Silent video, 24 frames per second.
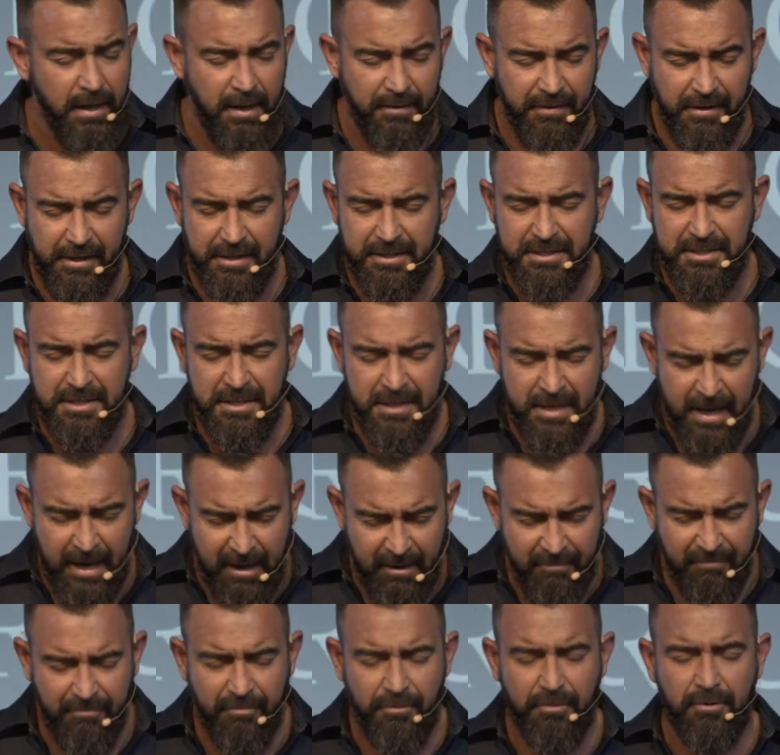that has
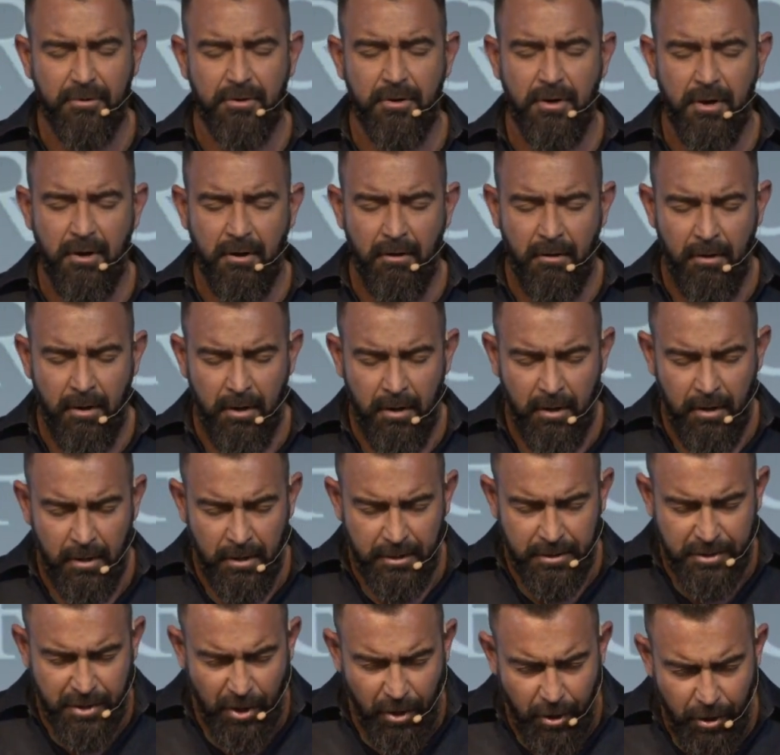never
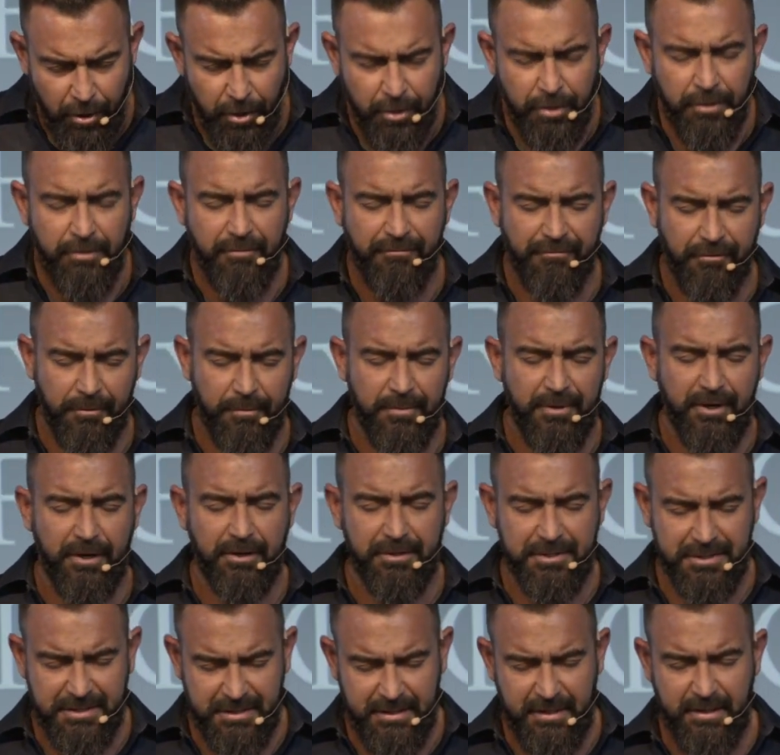turned from their
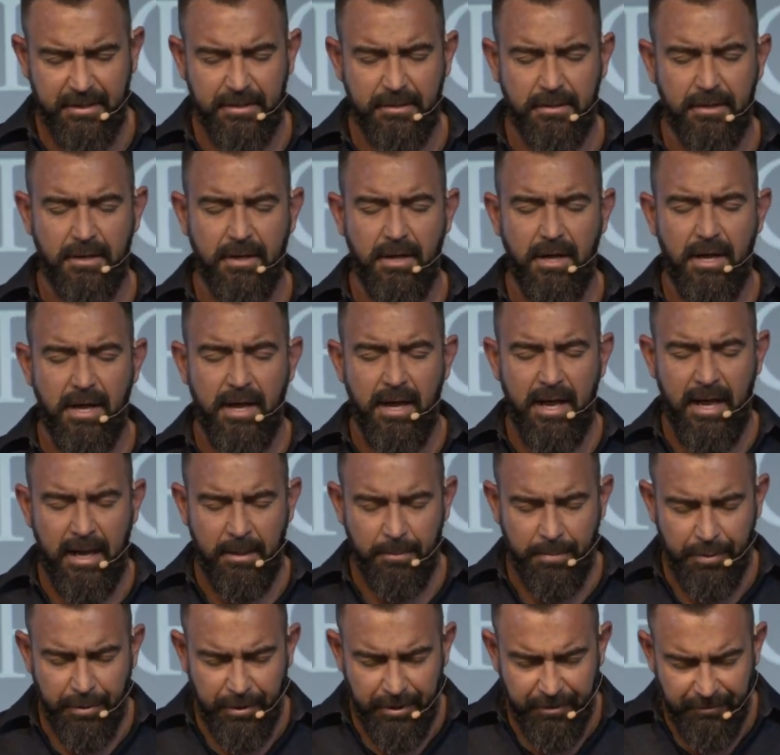sin
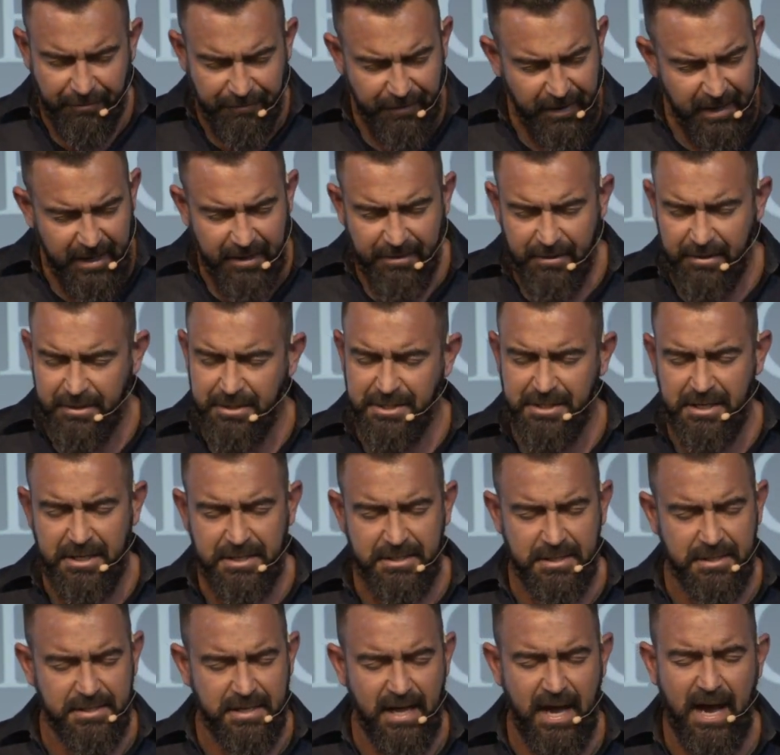and put faith in
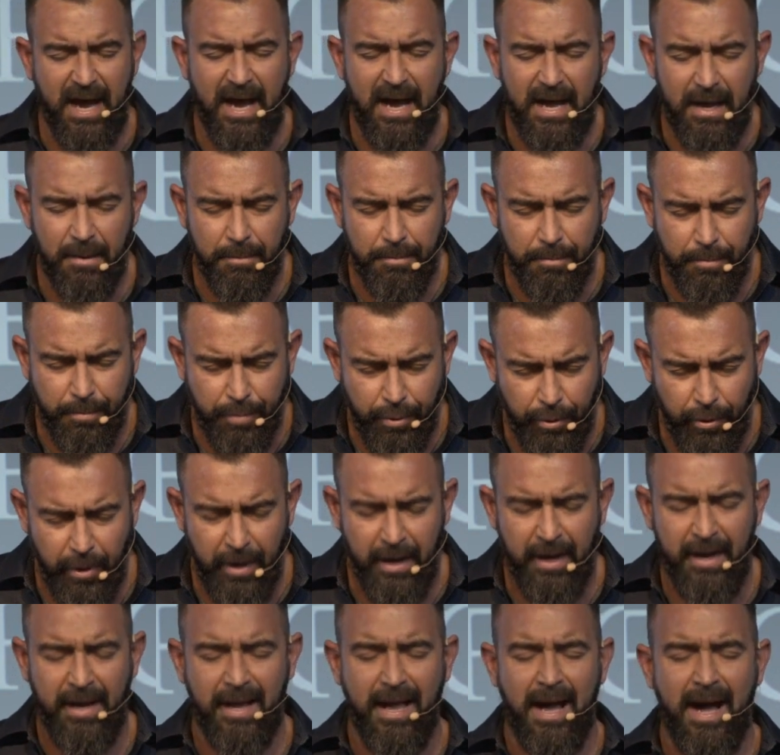Jesus, I
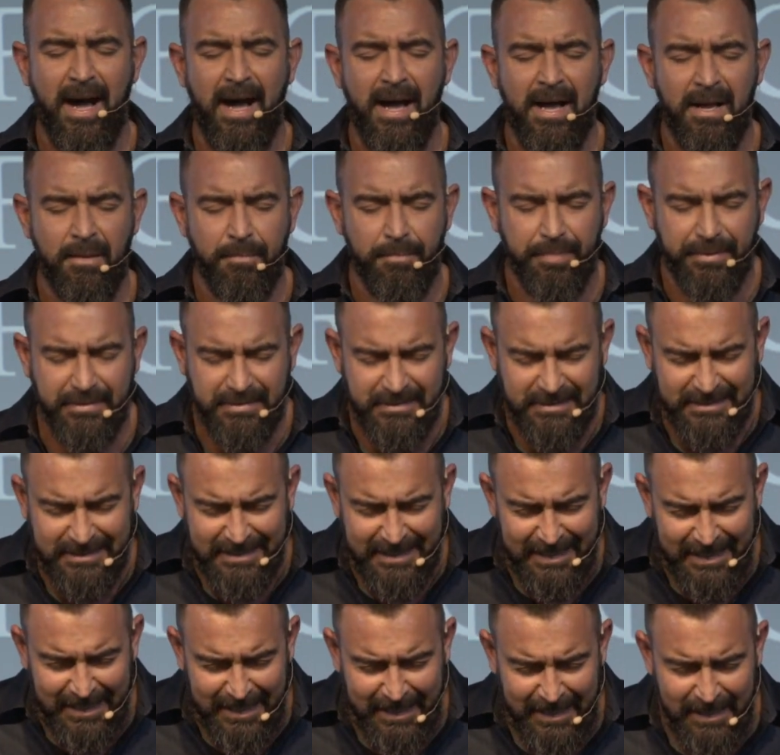pray, I
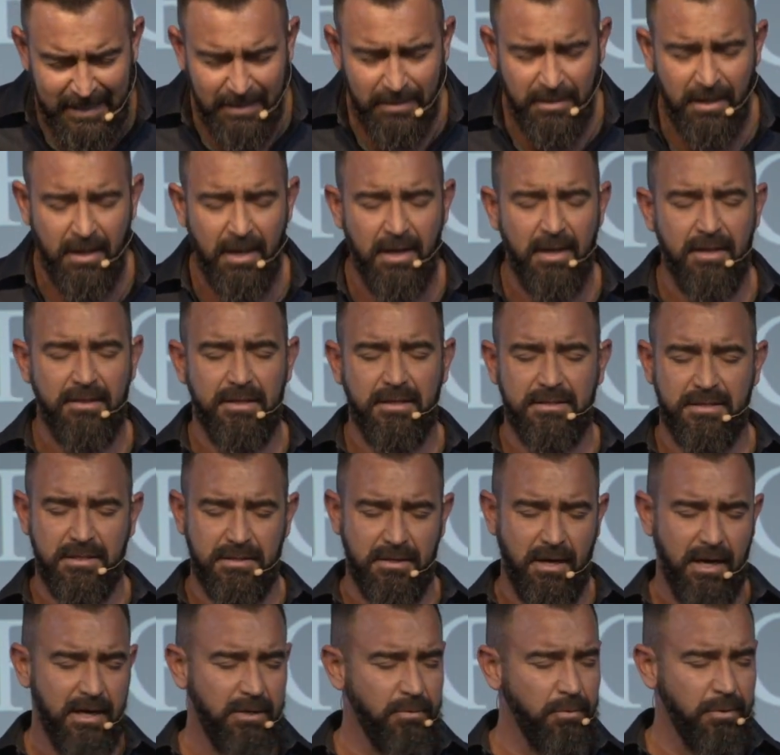plead that
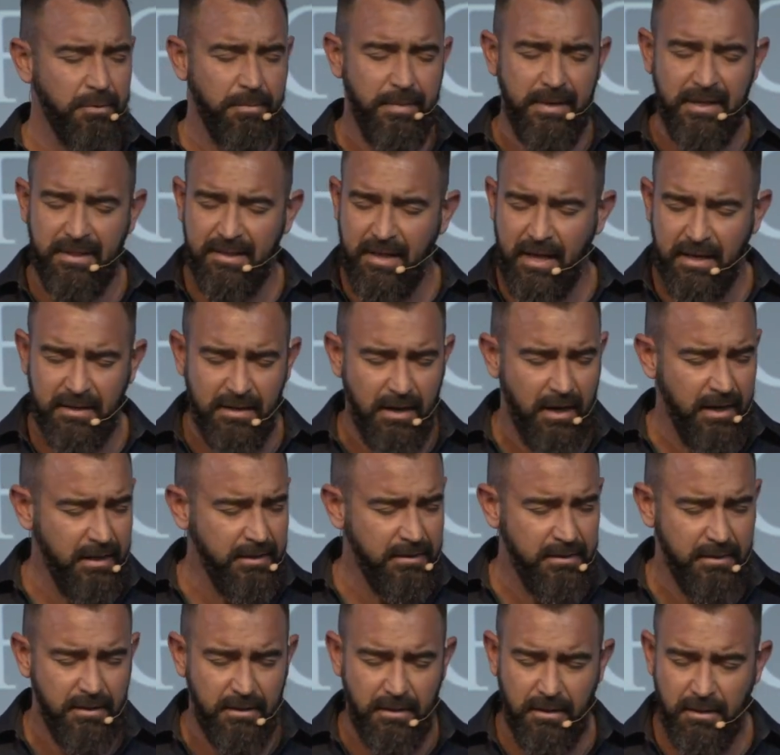tonight would be that
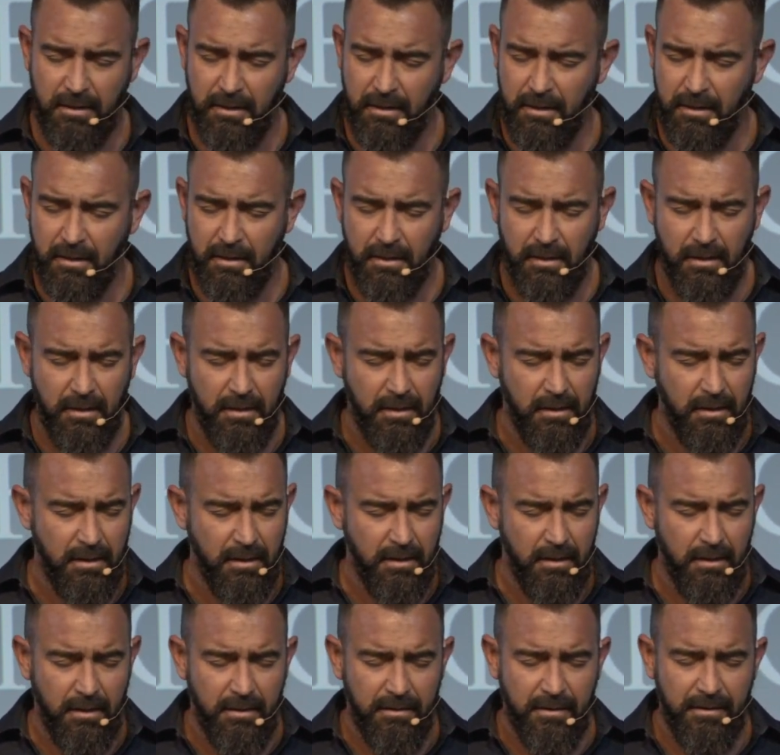night.
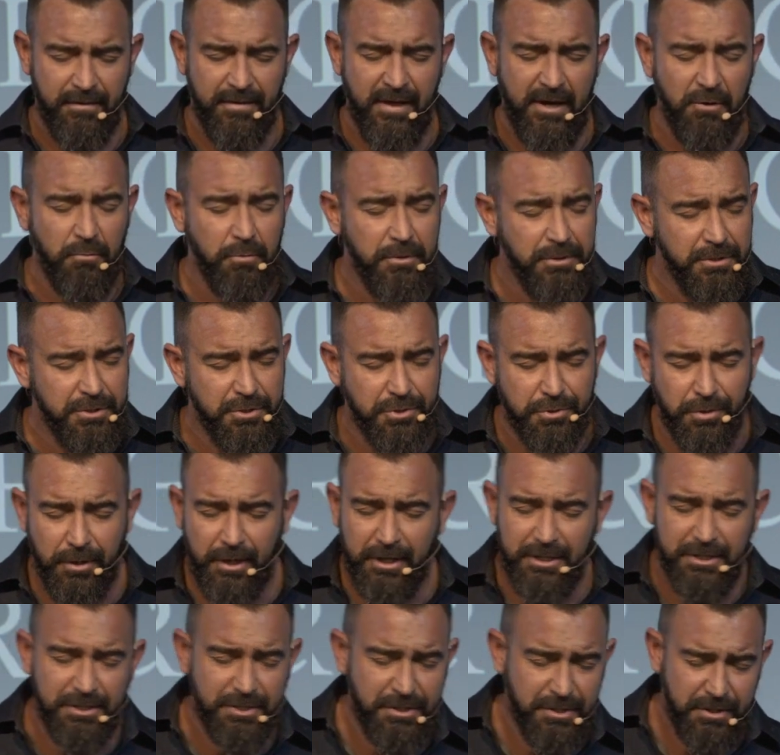That they would
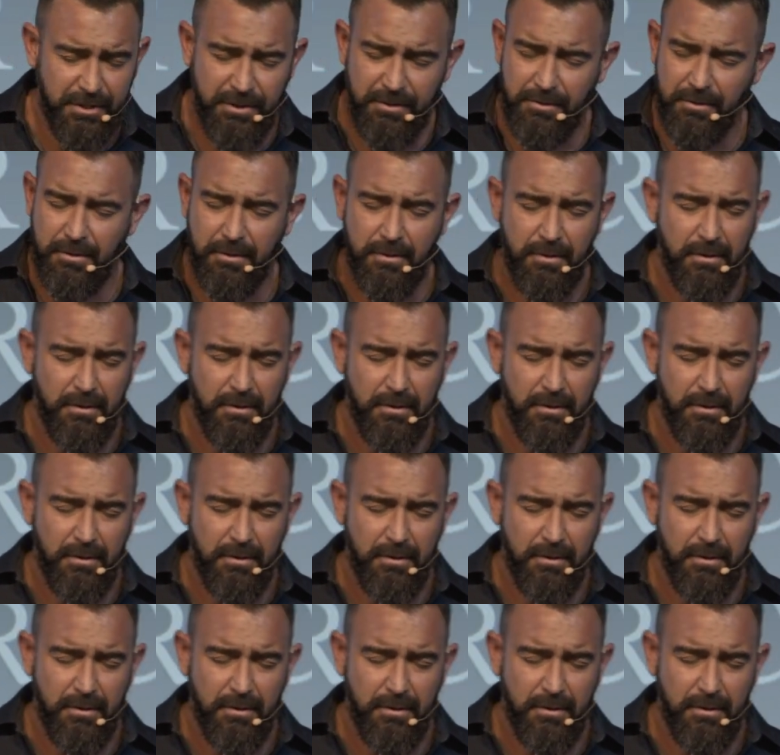trust you,